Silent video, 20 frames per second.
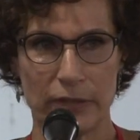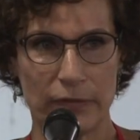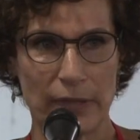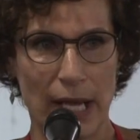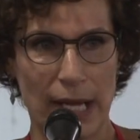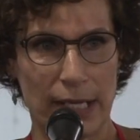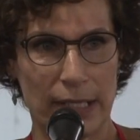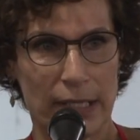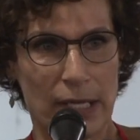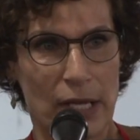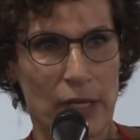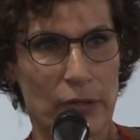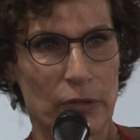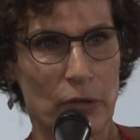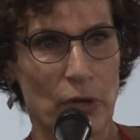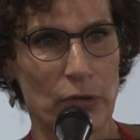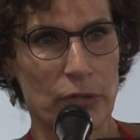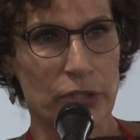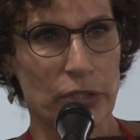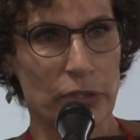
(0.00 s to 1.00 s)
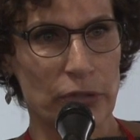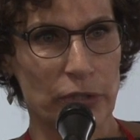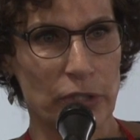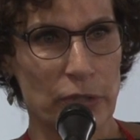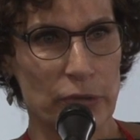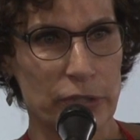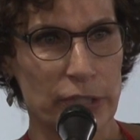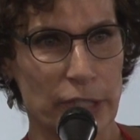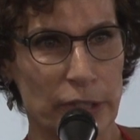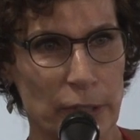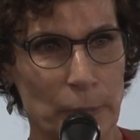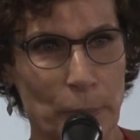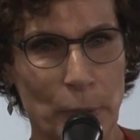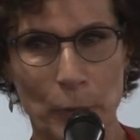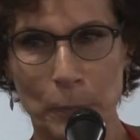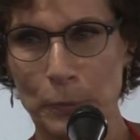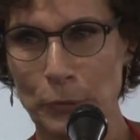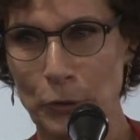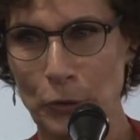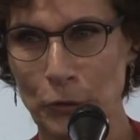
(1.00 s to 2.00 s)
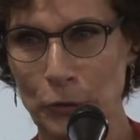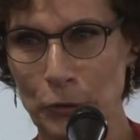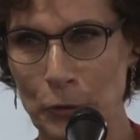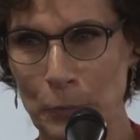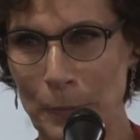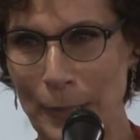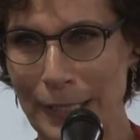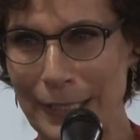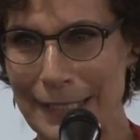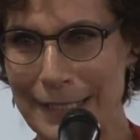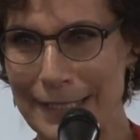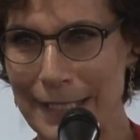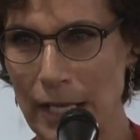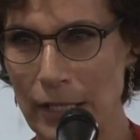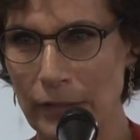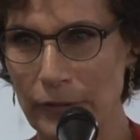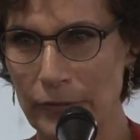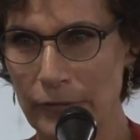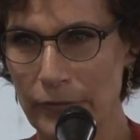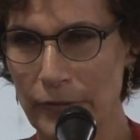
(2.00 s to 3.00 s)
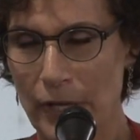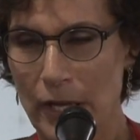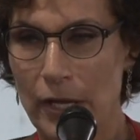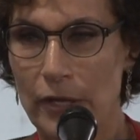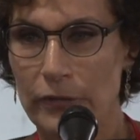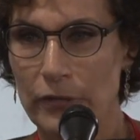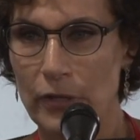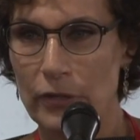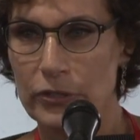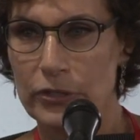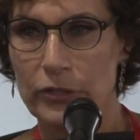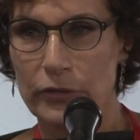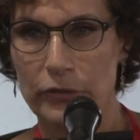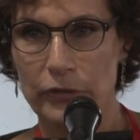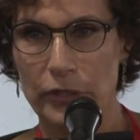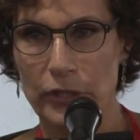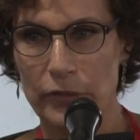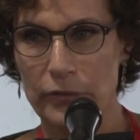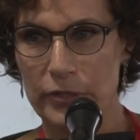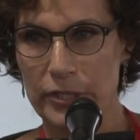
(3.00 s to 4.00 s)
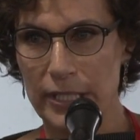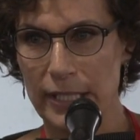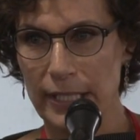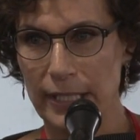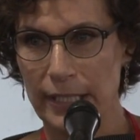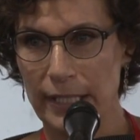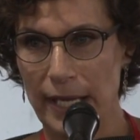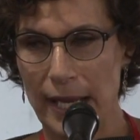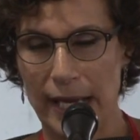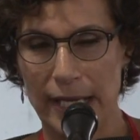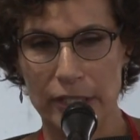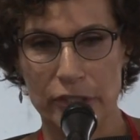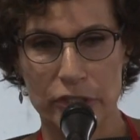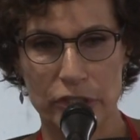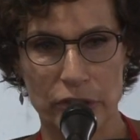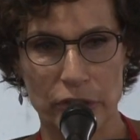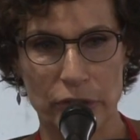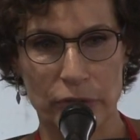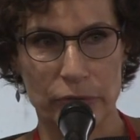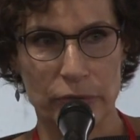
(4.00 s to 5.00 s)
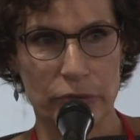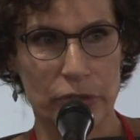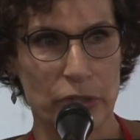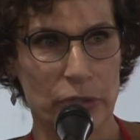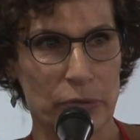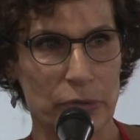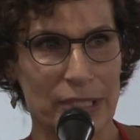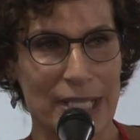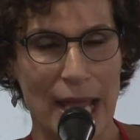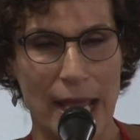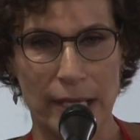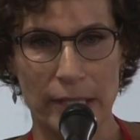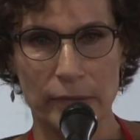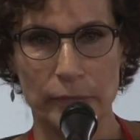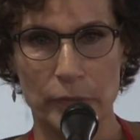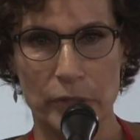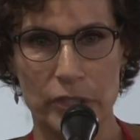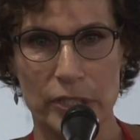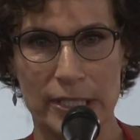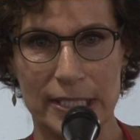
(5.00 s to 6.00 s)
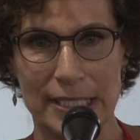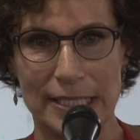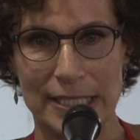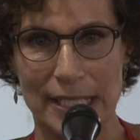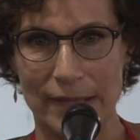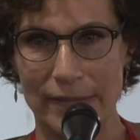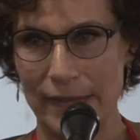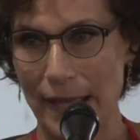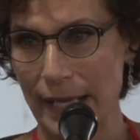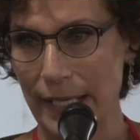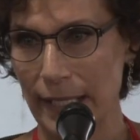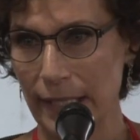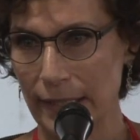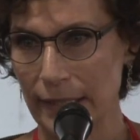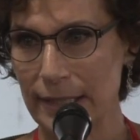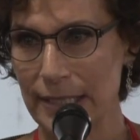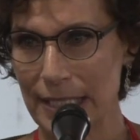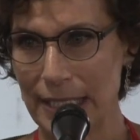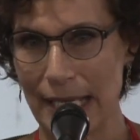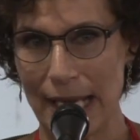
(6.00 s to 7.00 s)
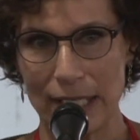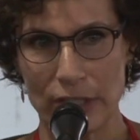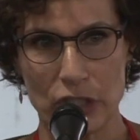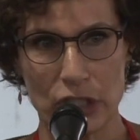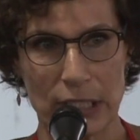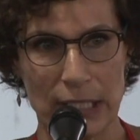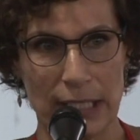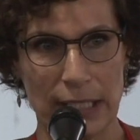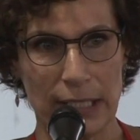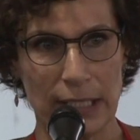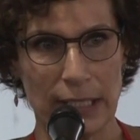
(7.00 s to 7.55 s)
You've got those that are using the purple Urkel by itself, those that are using H U two ten, which is a synthetic T H C,